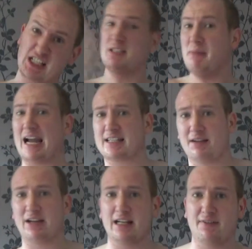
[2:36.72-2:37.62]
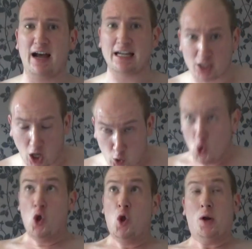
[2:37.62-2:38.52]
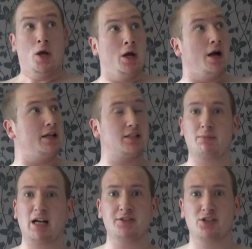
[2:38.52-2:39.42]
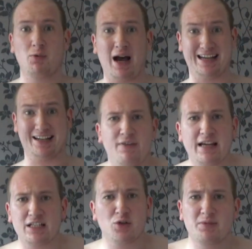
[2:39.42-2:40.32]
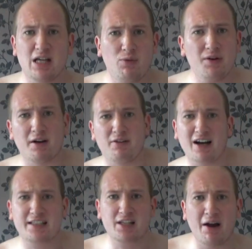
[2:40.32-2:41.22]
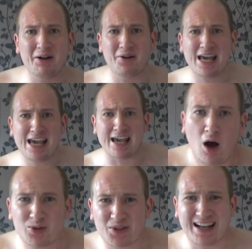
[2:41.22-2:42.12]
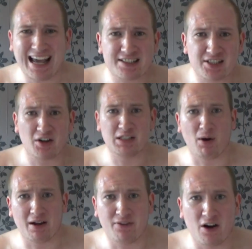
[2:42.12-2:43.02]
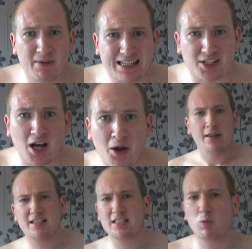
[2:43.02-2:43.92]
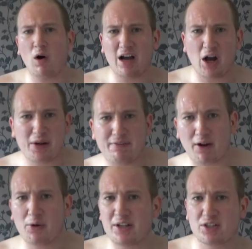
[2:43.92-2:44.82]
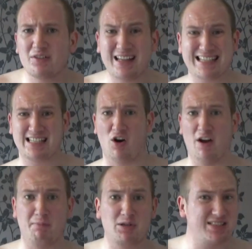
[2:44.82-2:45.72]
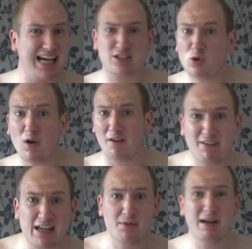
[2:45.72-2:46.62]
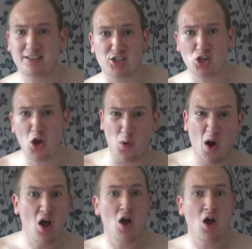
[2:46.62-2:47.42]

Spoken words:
smacks something in the face and goes and then some cunt's awake, thinking to himself, what the fuck is going on here? I was on an exercise bike 5 minutes ago. This is why I only focus on this life, because that's all I think you're meant to do.